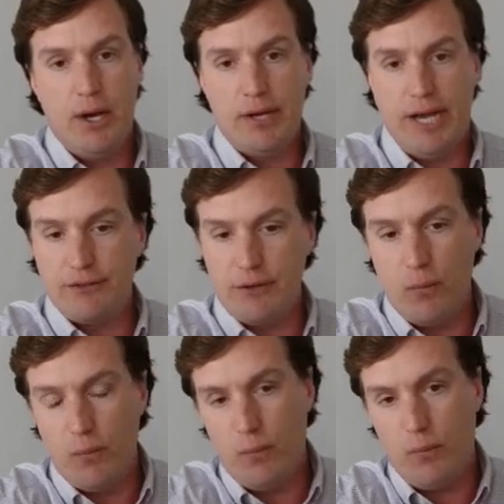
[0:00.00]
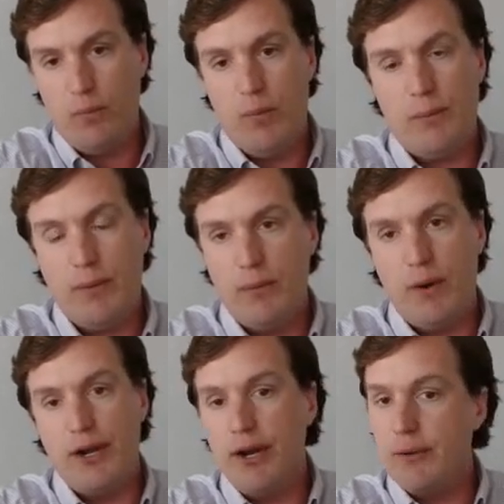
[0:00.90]
Okay, so what we
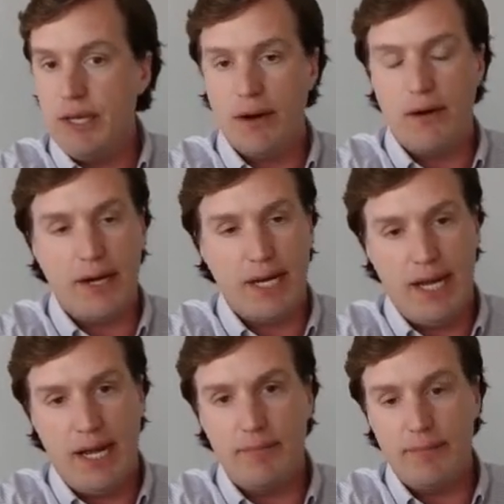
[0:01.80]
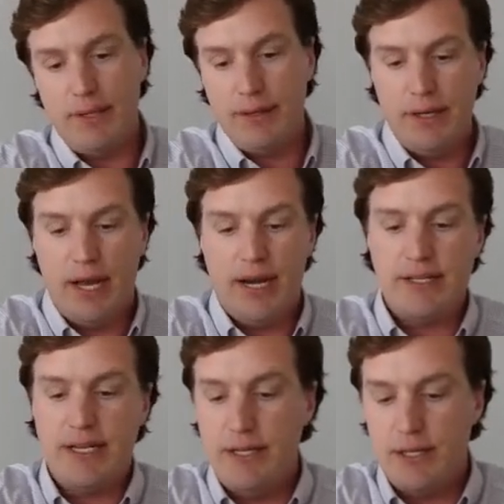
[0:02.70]
want to know here, and again, not
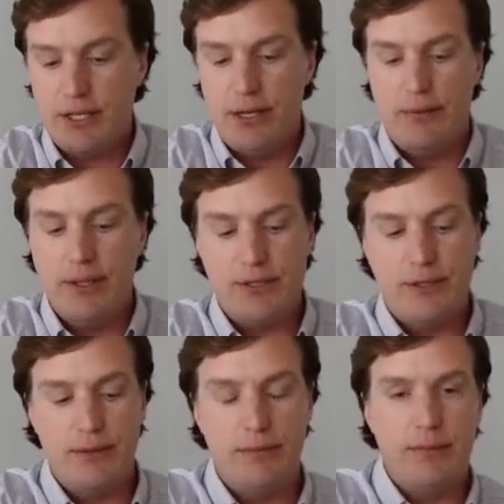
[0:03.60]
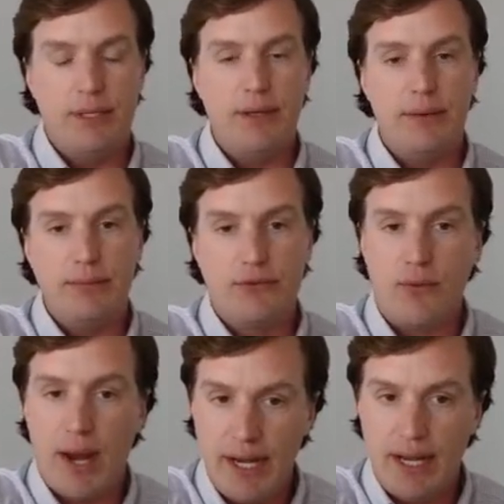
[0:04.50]
intended to go into you know
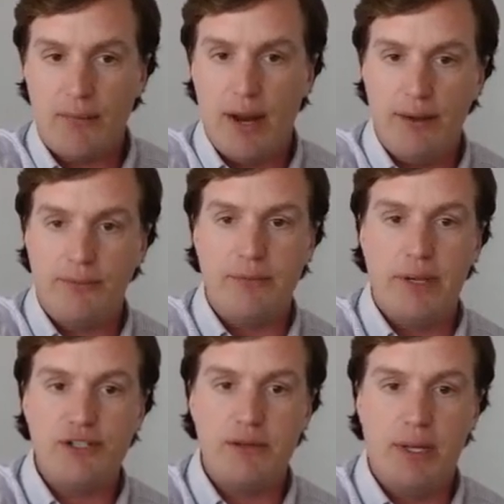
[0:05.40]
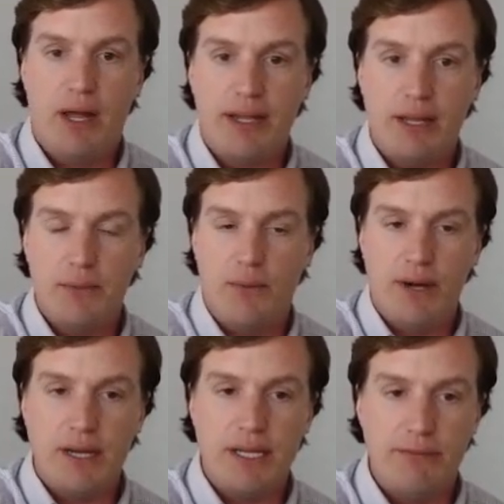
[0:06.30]
training around information blocking, but
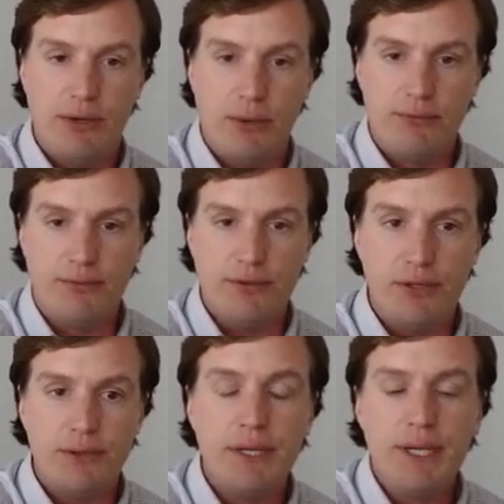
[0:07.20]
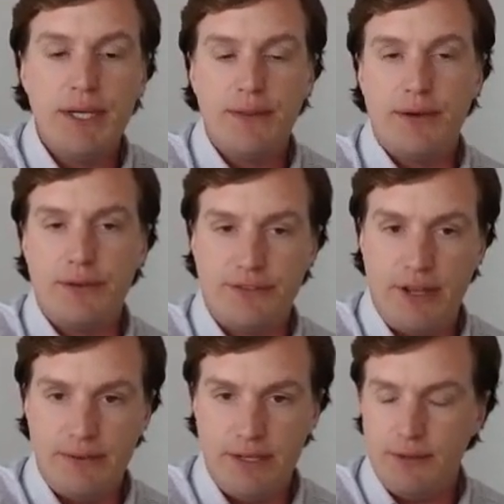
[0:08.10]
wanting to give an overview.
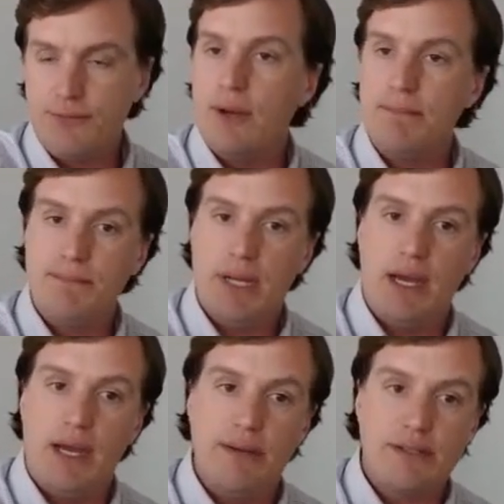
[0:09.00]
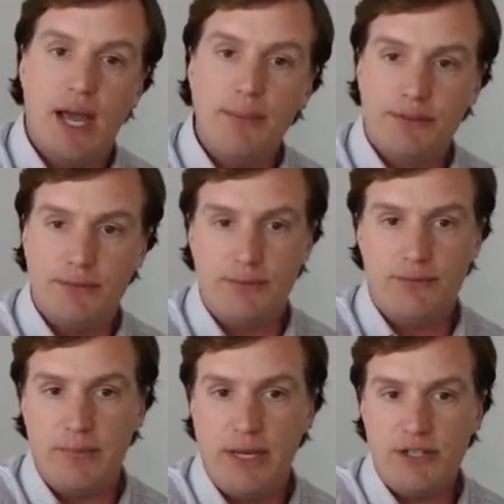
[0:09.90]
There's seven different uh, types of
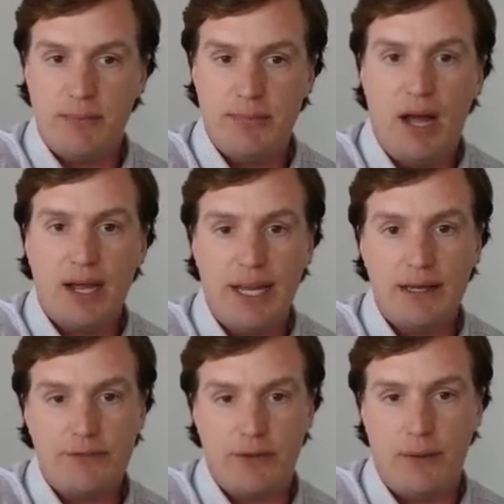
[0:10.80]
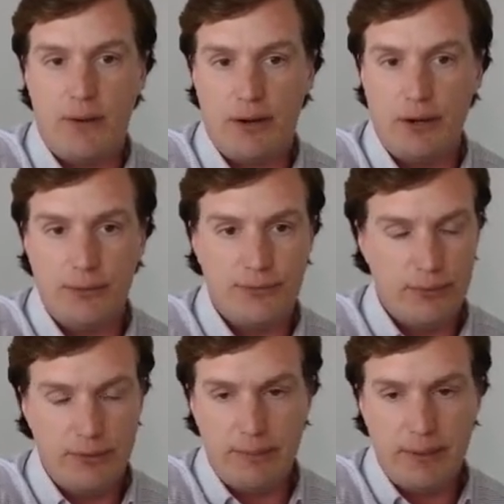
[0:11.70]
information blocking, so I'll go
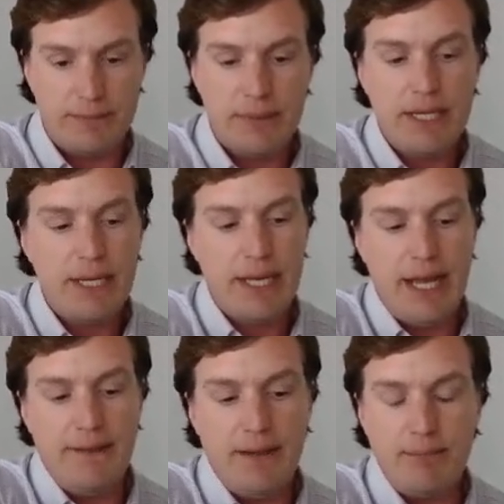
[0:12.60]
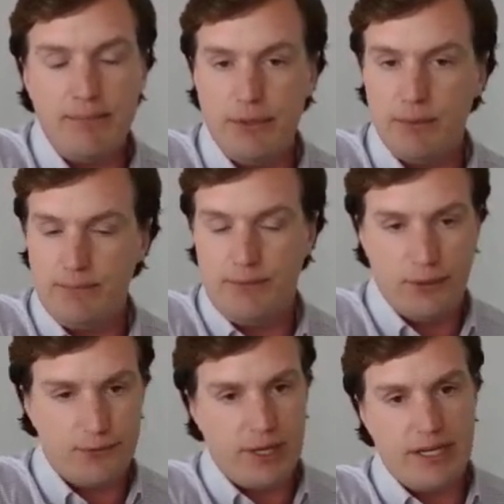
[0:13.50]
through them, and and then you
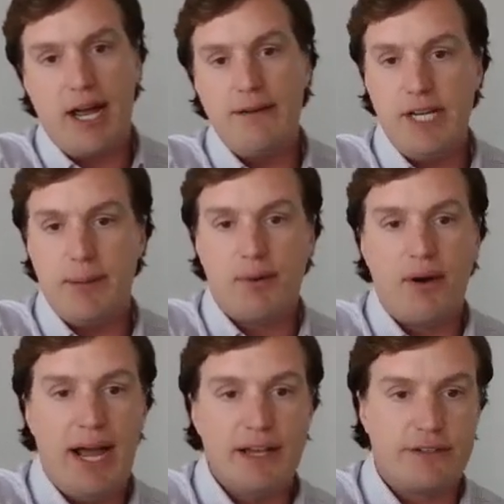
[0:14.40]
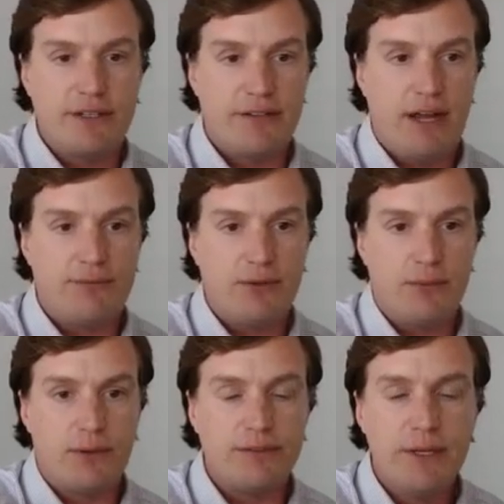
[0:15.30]
feel free to dive deeper, ask us
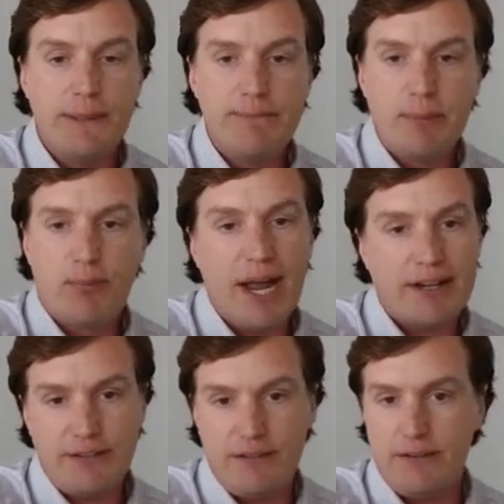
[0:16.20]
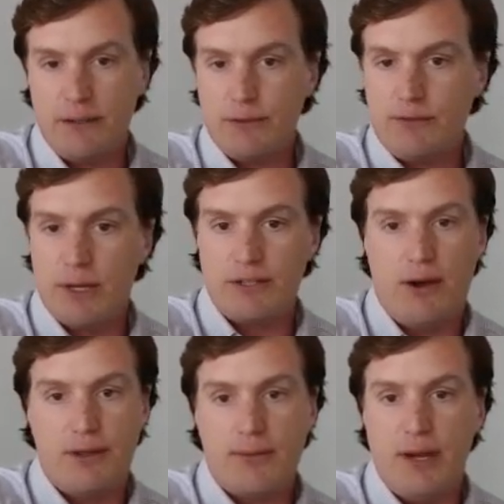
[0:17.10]
afterwards. Practices that restrict
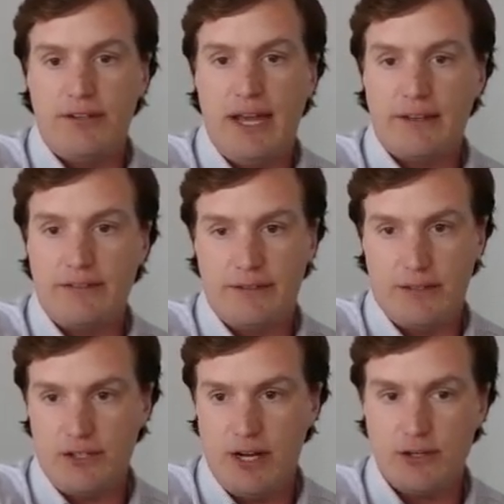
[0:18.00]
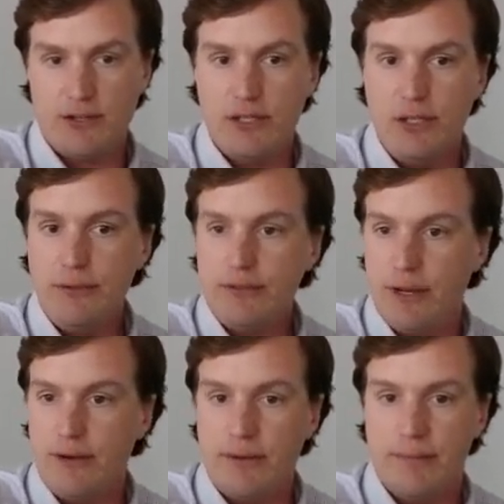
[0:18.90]
authorized access, exchange, or use
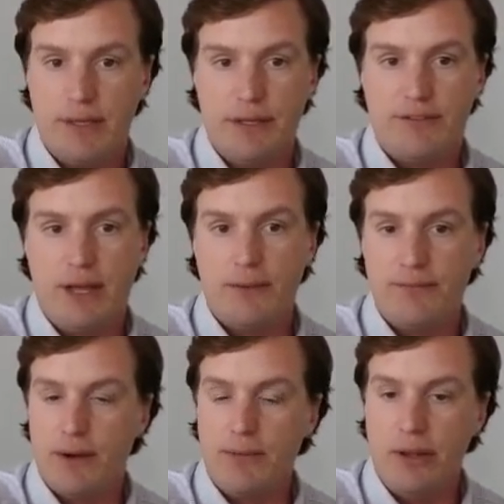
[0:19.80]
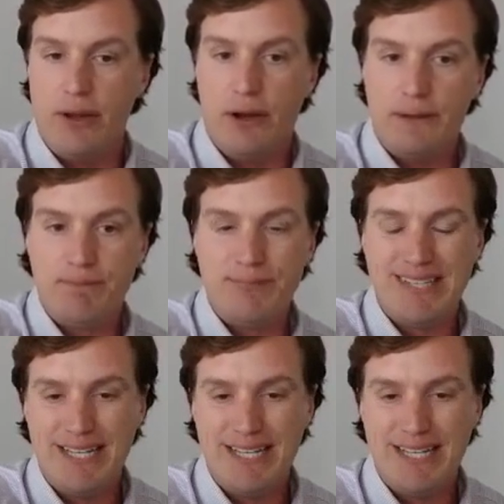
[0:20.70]
under uh, state or federal law